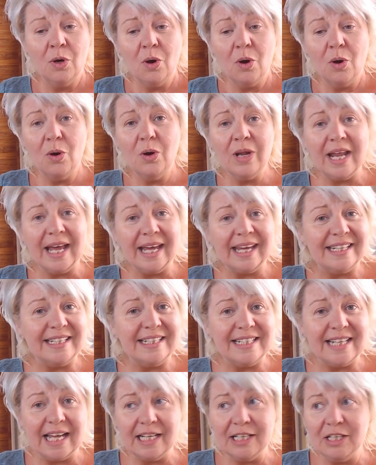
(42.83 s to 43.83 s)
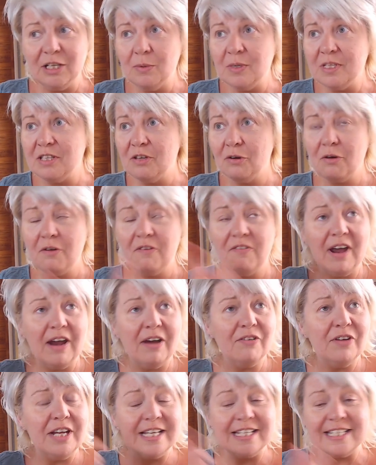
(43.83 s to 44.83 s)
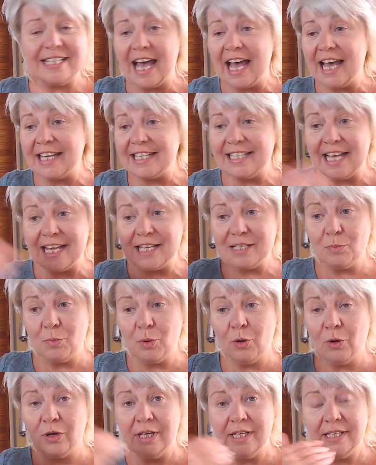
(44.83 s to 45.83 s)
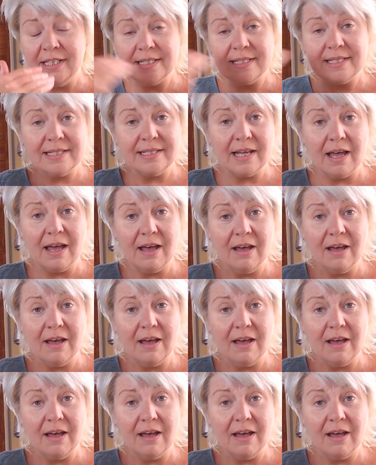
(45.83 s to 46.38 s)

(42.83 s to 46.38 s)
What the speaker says: All I can tell you is there are various access points